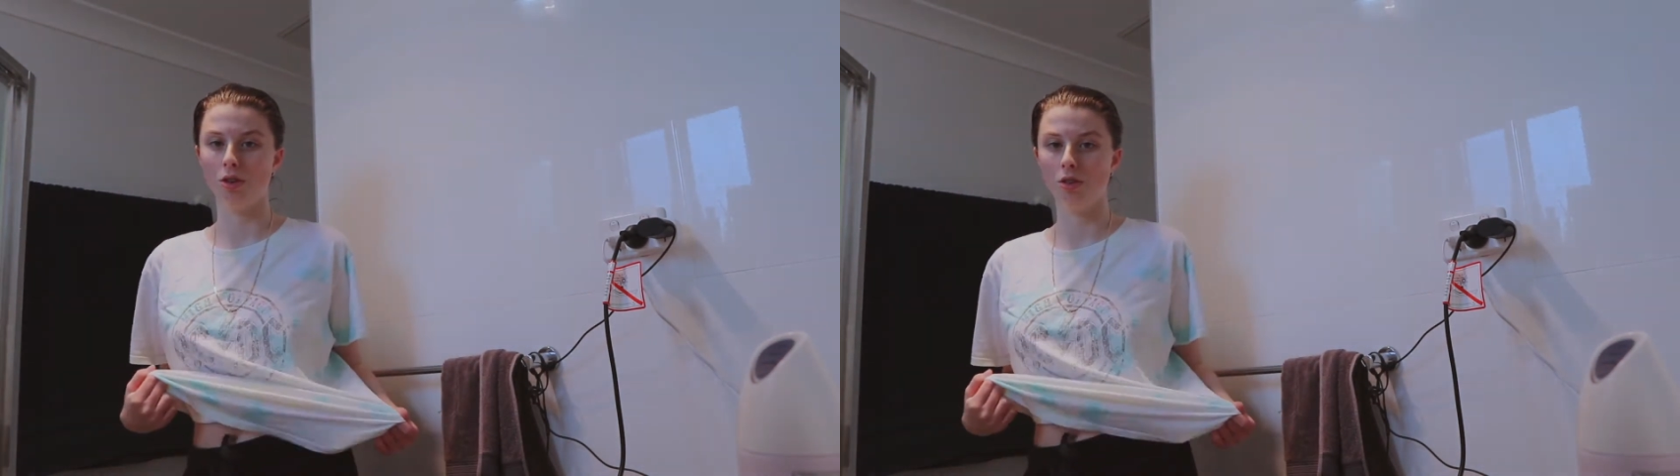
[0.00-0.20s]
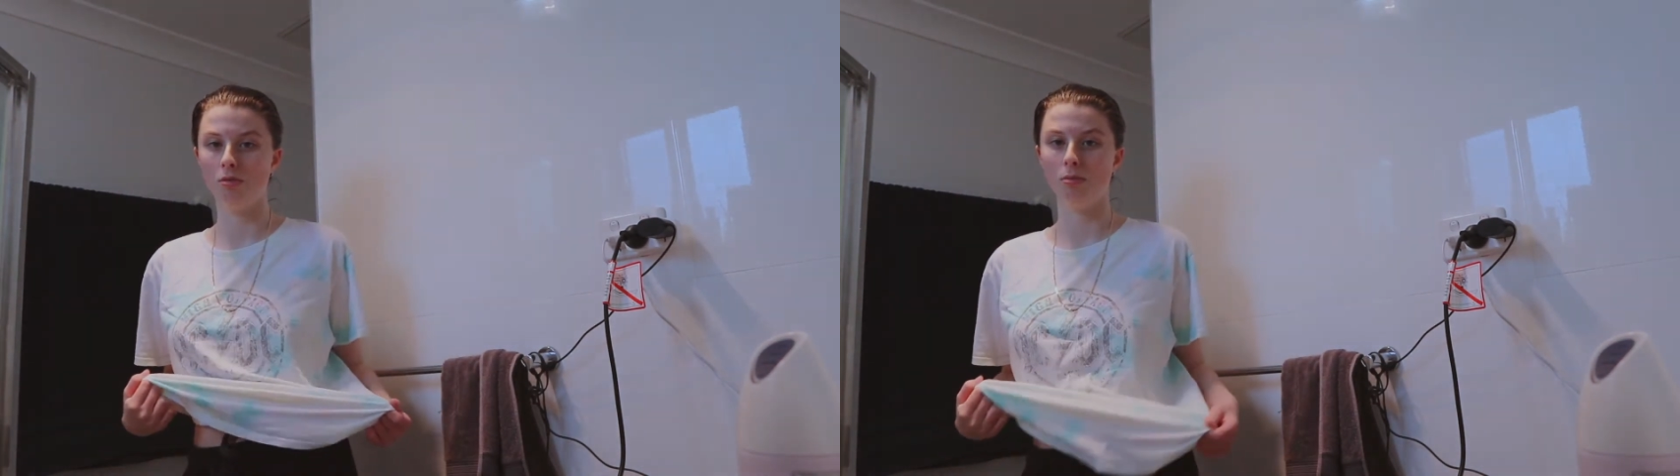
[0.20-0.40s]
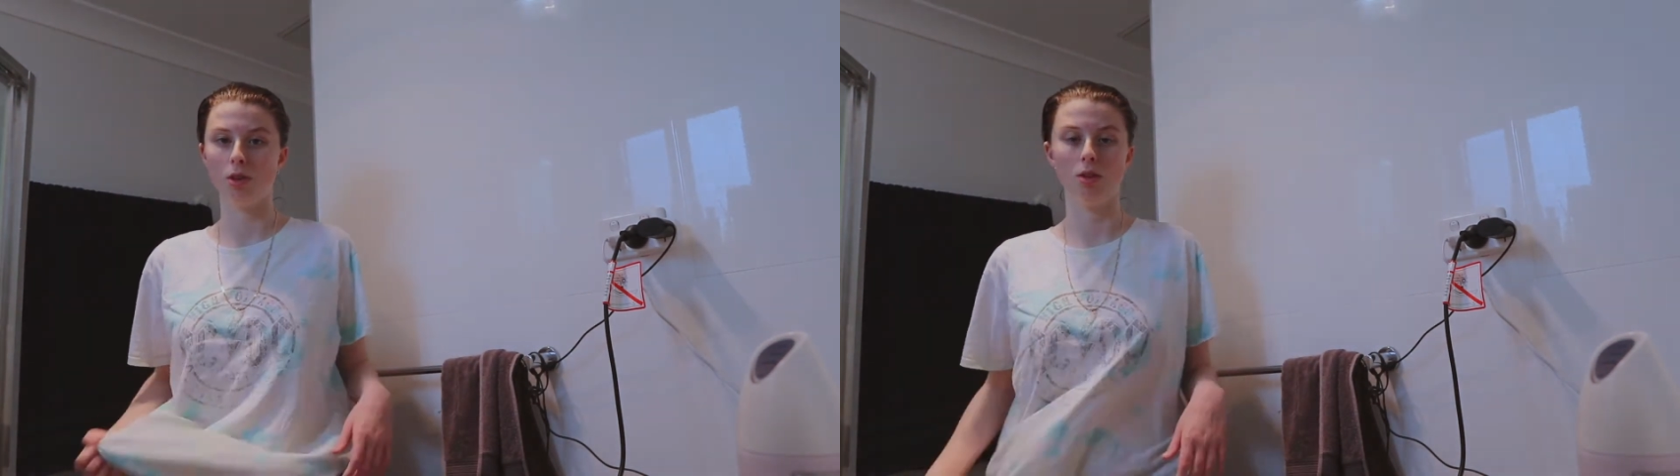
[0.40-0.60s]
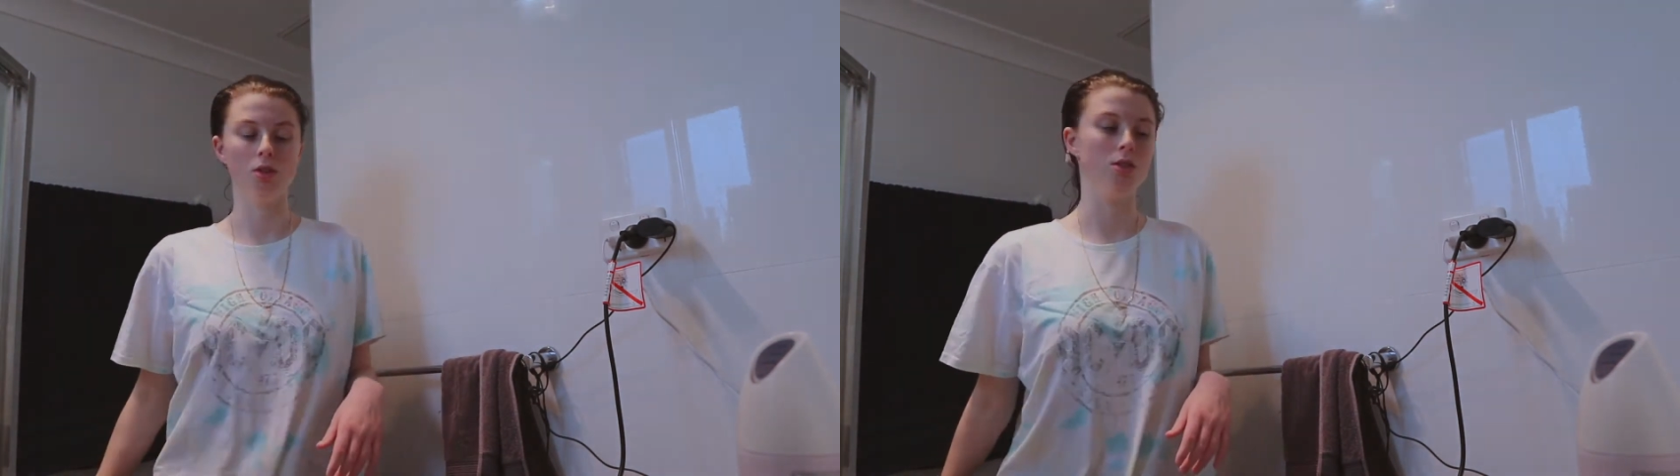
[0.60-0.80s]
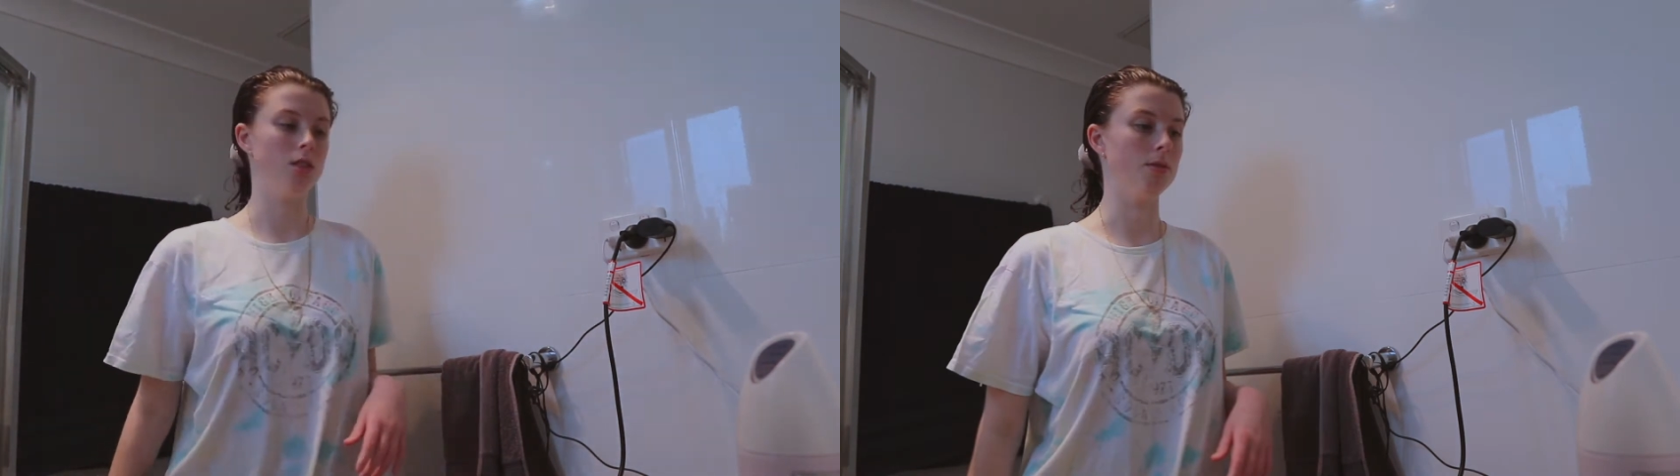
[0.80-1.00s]
on
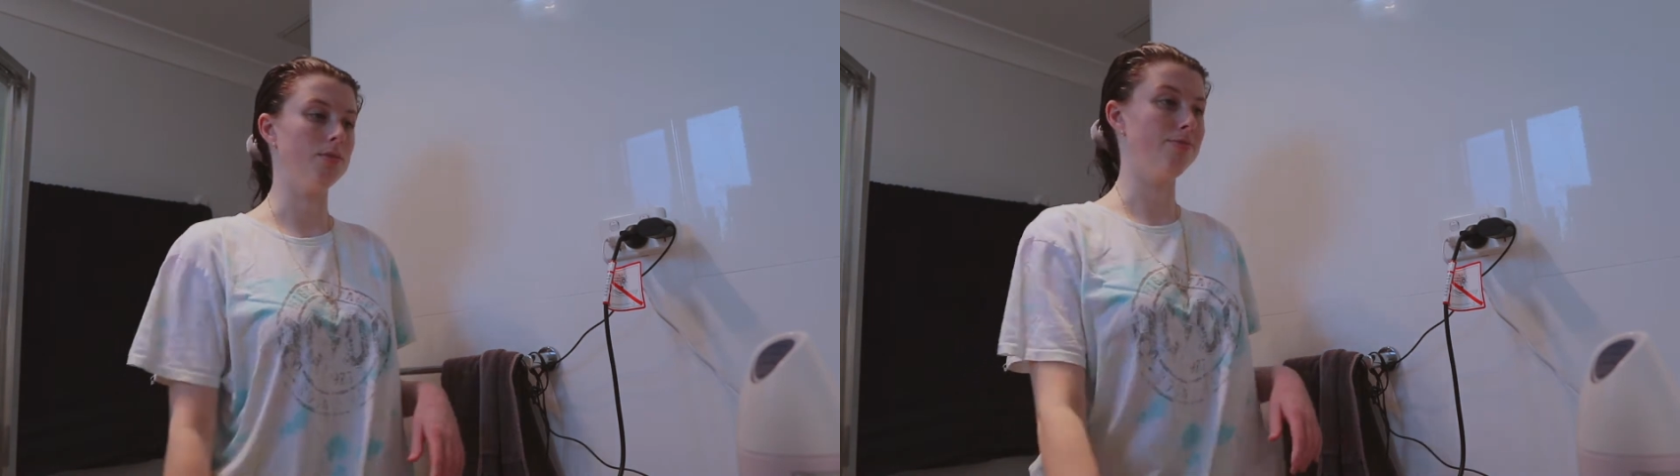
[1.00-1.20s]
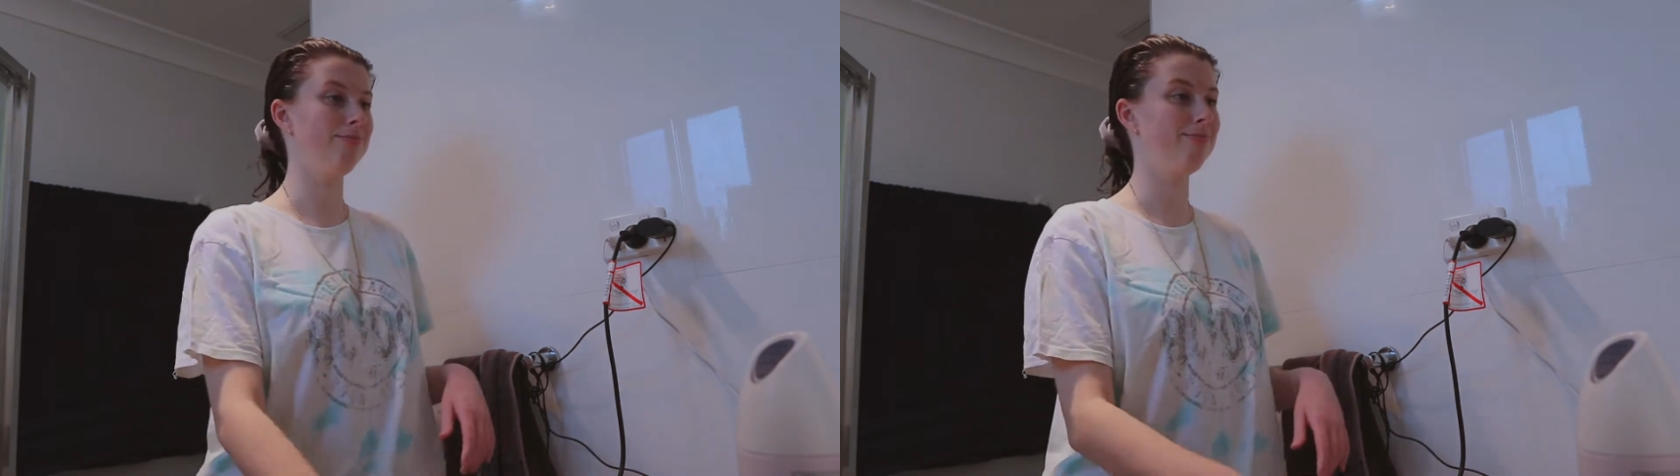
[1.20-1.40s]
because I'm